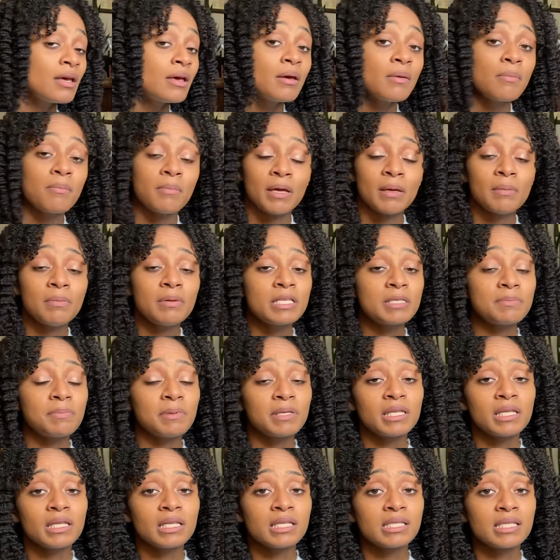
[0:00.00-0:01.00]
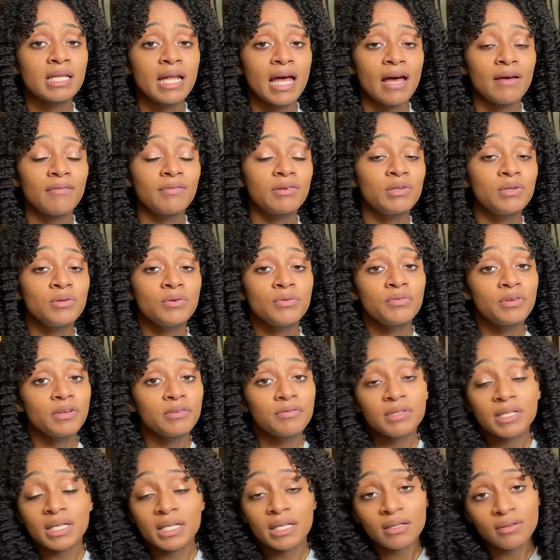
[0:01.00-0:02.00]
maybe split the list in half and do
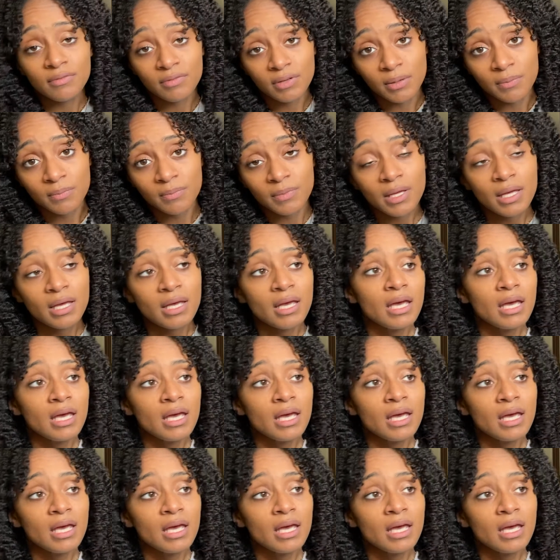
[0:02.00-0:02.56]
15 of them.